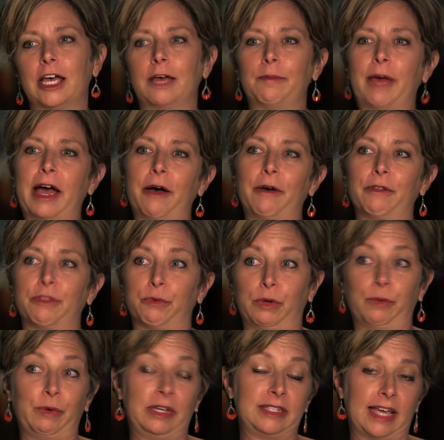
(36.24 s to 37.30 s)
About
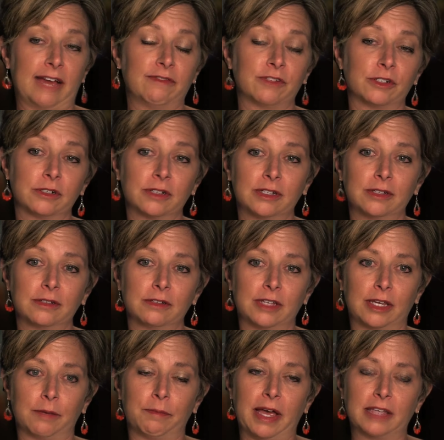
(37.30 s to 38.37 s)
3 weeks after
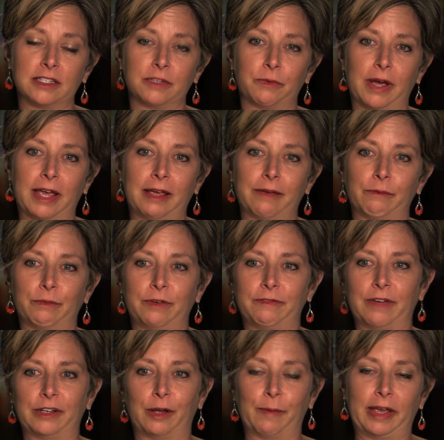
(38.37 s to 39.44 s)
Kim passed away, we
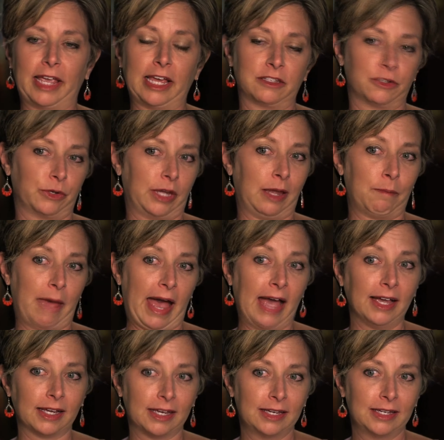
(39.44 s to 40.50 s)
found out my cancer came back